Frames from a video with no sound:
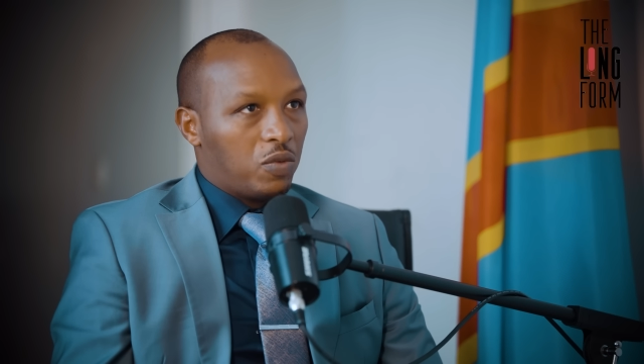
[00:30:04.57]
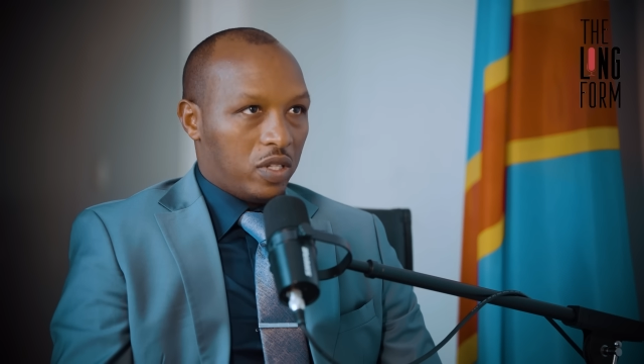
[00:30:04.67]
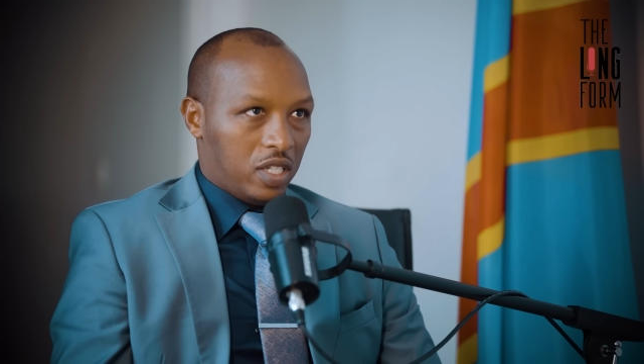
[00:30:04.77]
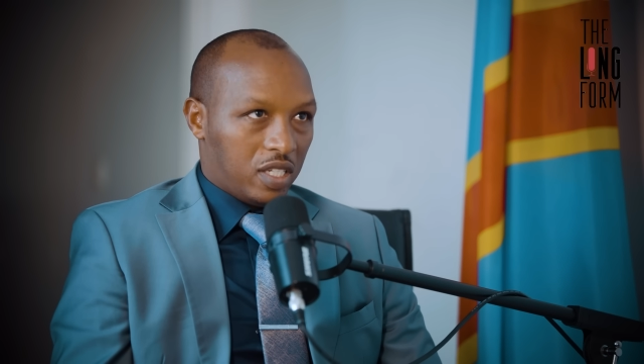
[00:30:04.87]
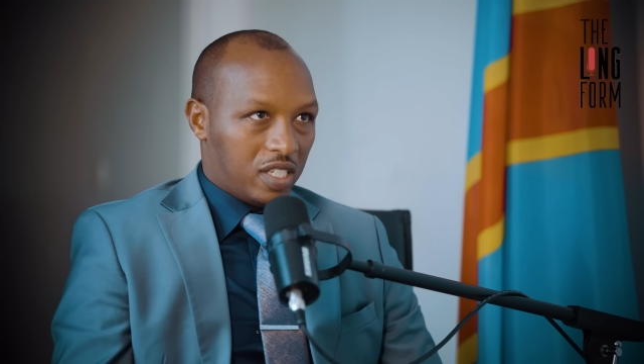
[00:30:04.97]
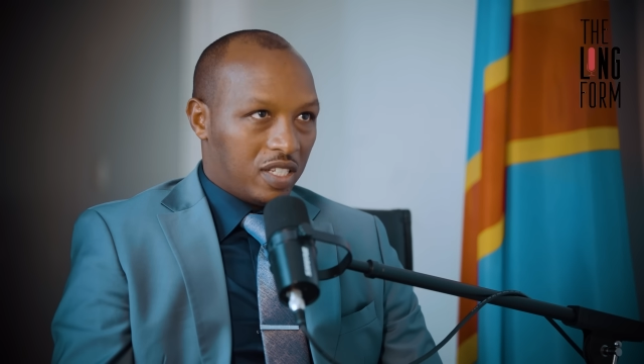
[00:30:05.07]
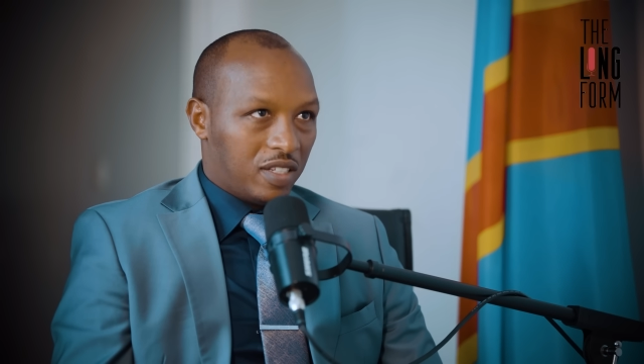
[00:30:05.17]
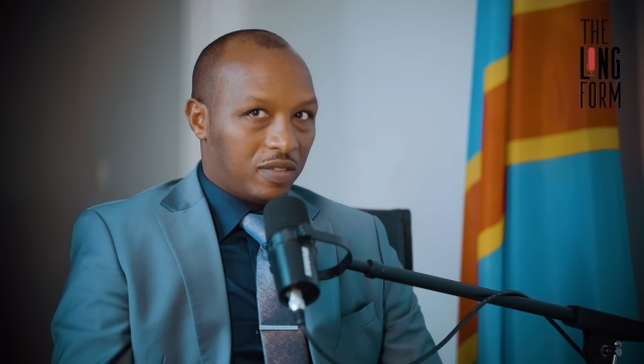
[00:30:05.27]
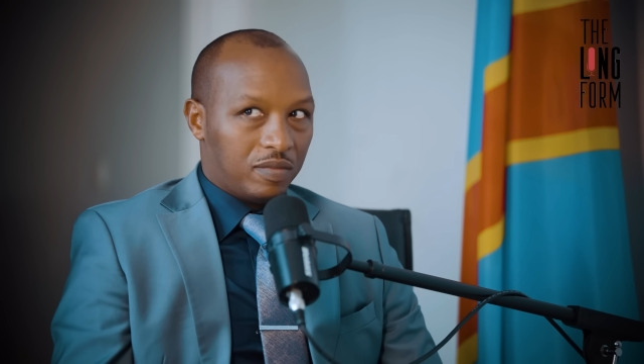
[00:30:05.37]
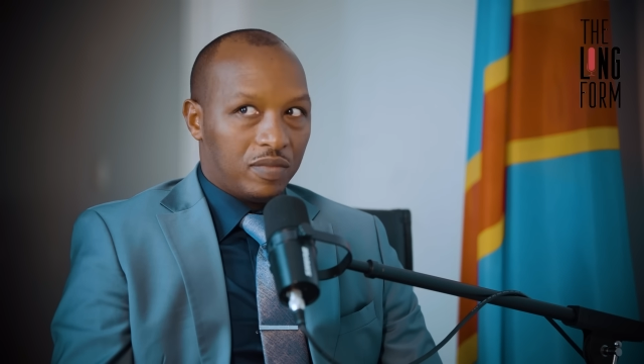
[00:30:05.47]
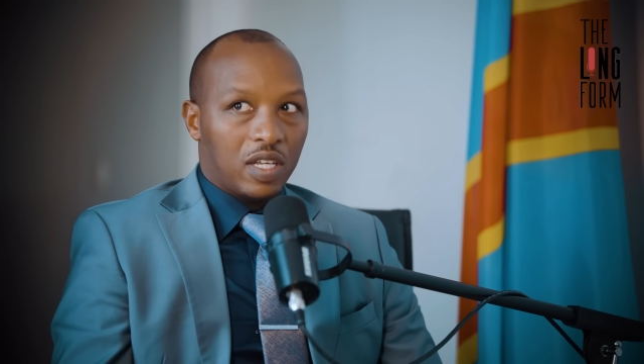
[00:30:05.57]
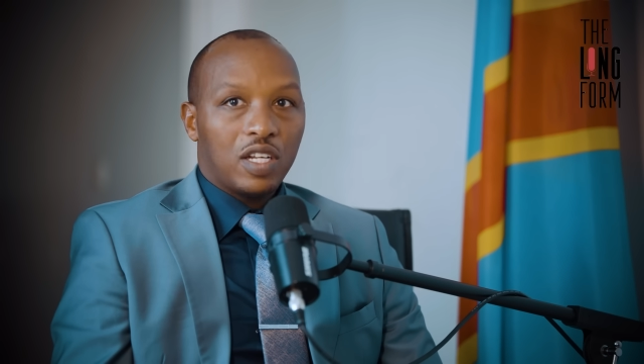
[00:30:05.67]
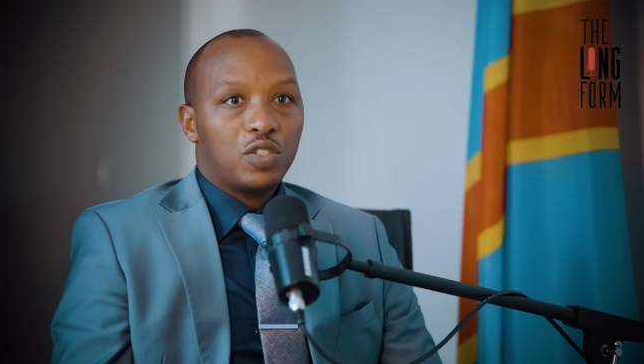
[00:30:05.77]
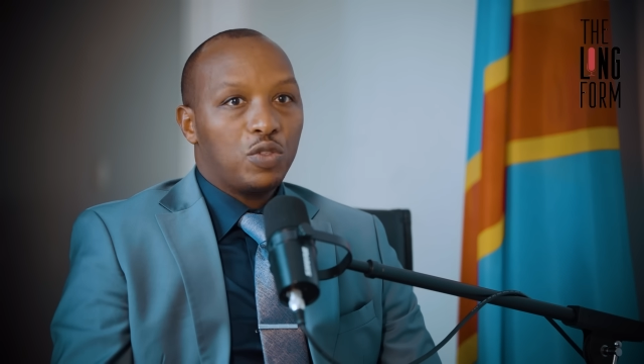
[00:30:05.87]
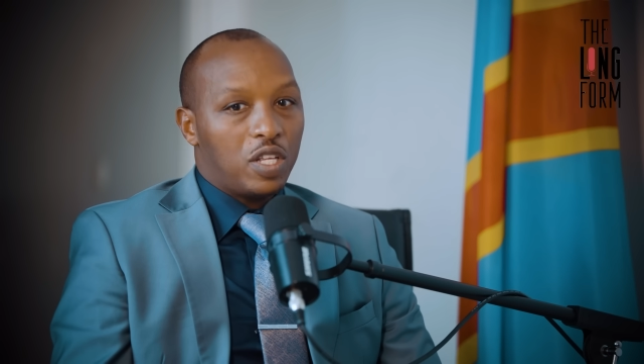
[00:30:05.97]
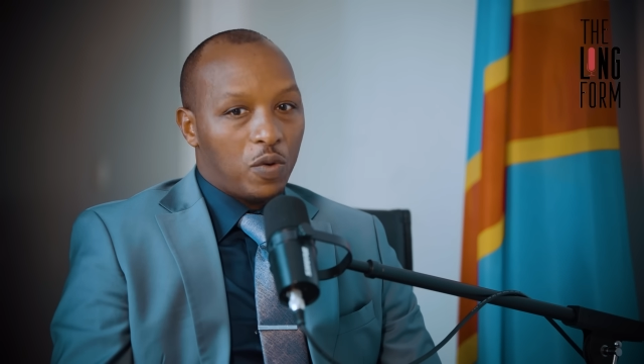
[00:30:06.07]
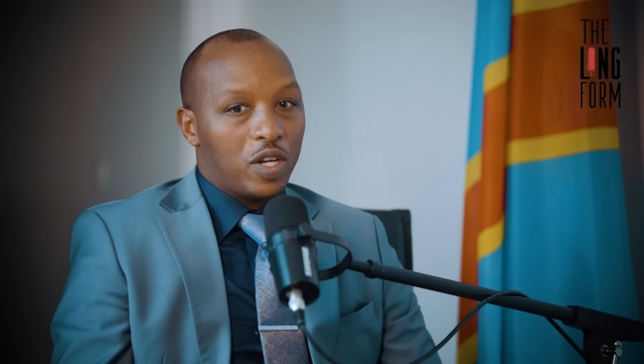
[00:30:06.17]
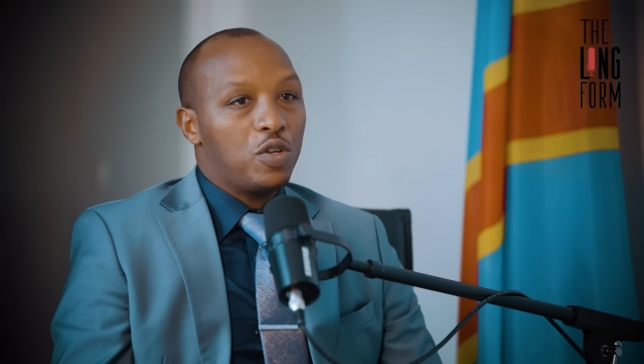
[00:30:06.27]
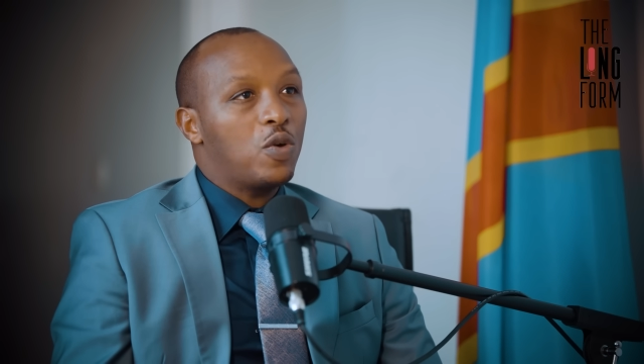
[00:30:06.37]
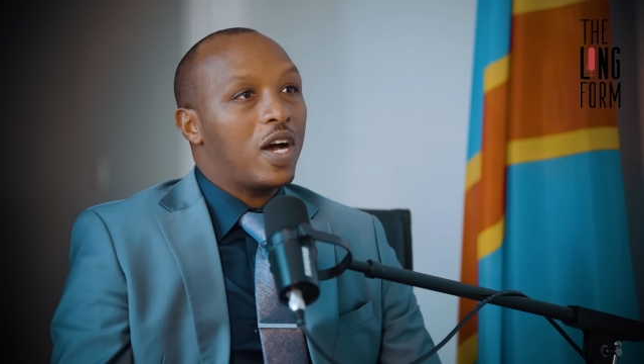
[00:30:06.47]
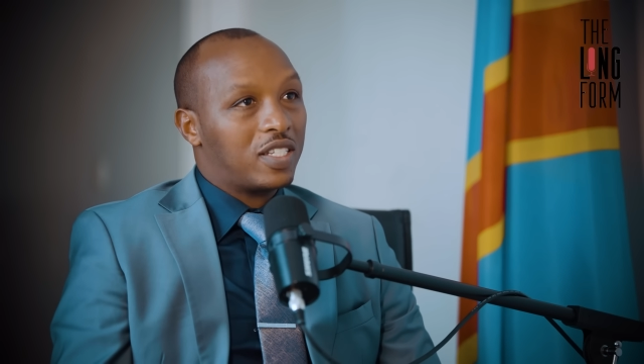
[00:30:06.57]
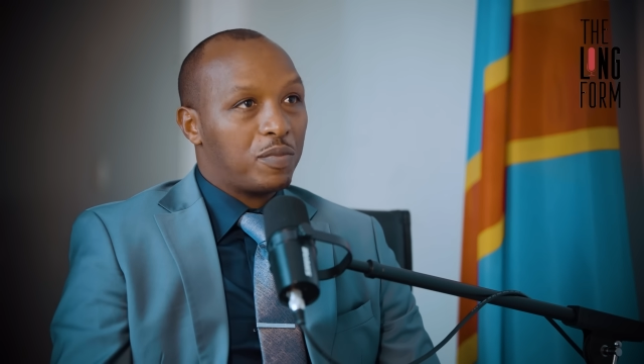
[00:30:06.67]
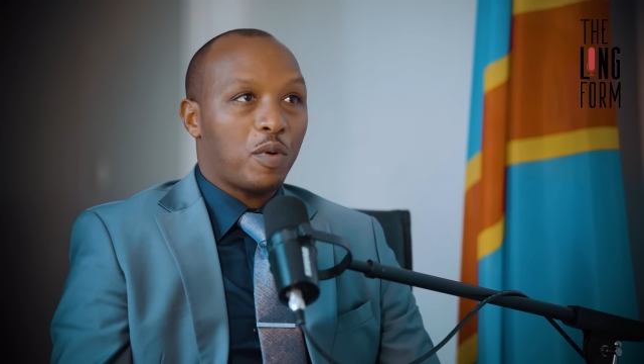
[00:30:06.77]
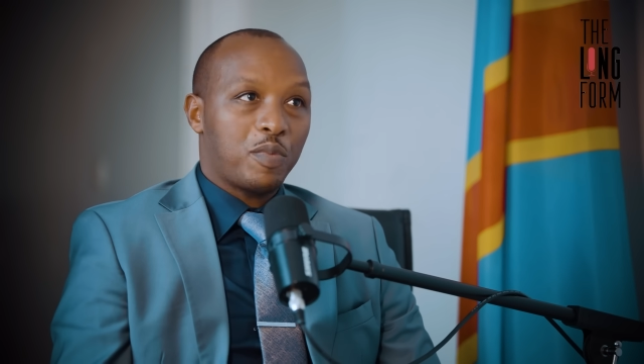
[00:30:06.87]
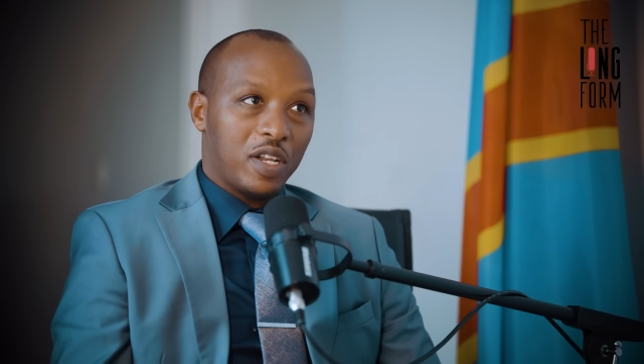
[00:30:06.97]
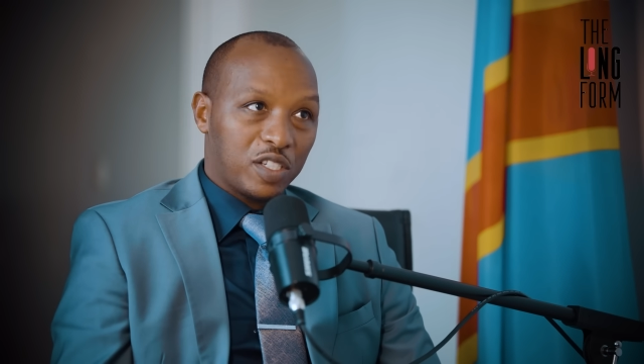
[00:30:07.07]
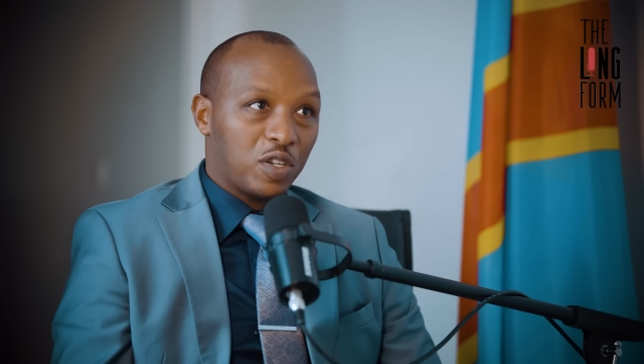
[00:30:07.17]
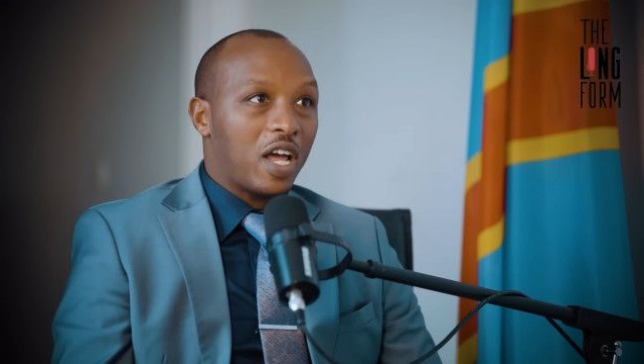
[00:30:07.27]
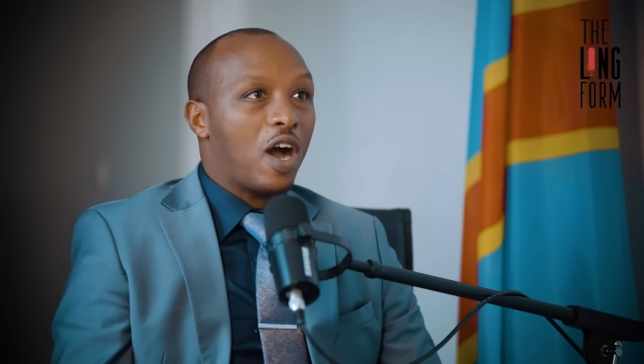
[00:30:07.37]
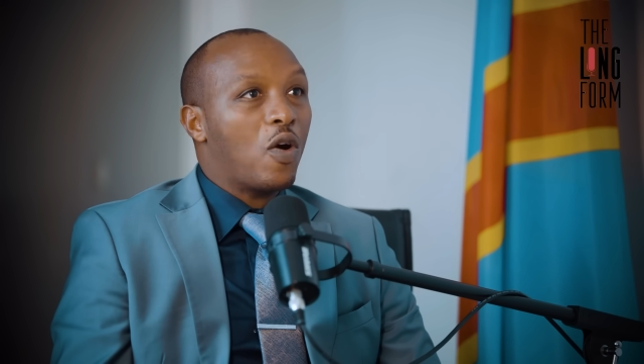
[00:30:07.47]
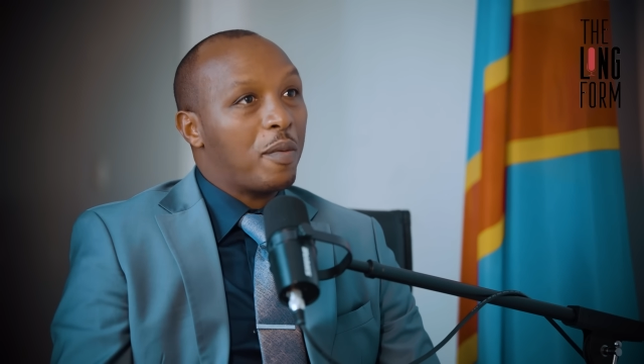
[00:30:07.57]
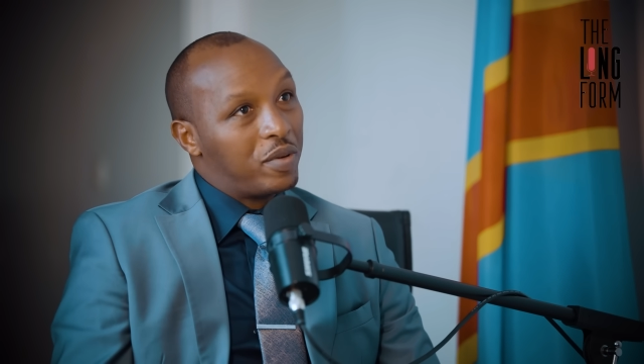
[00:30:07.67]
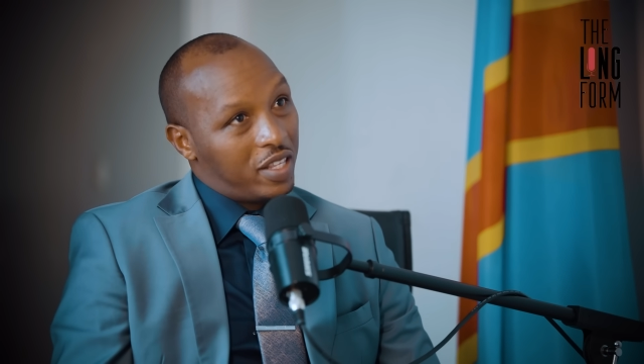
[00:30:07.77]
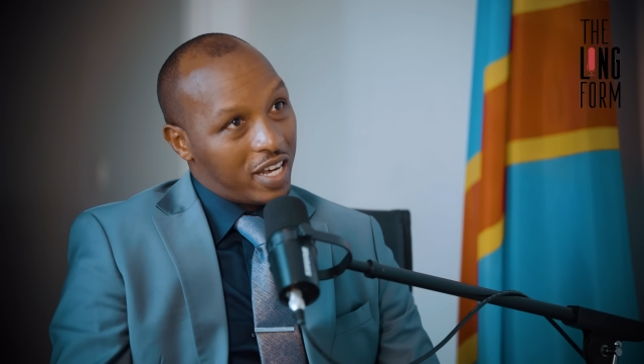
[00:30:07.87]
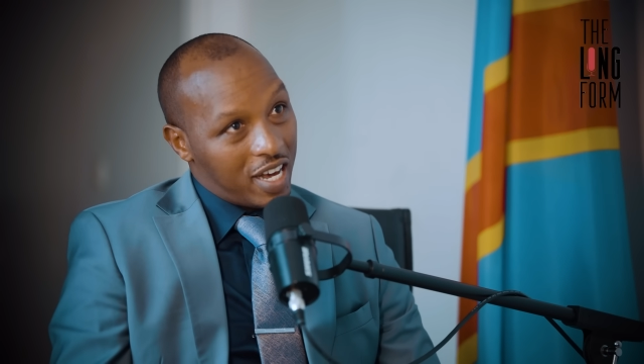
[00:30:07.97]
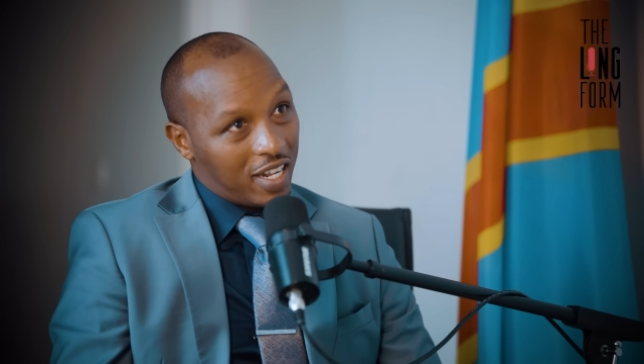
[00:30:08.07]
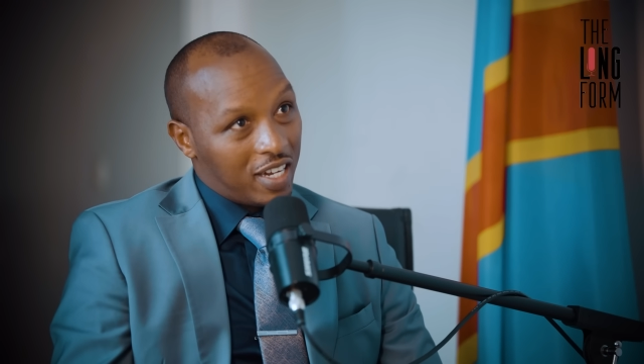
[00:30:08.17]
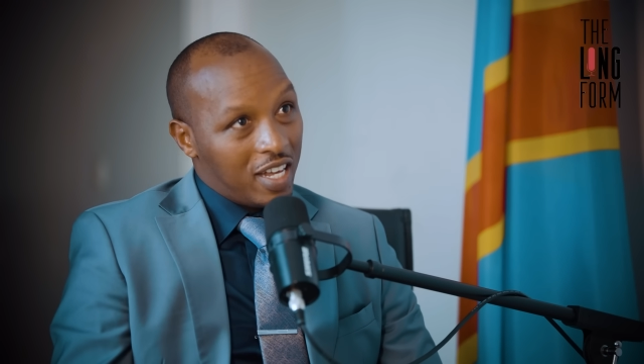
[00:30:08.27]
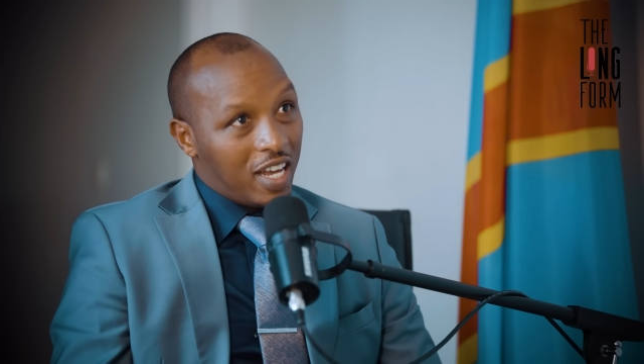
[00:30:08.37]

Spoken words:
with it. Today, when you ask the population how happy they are,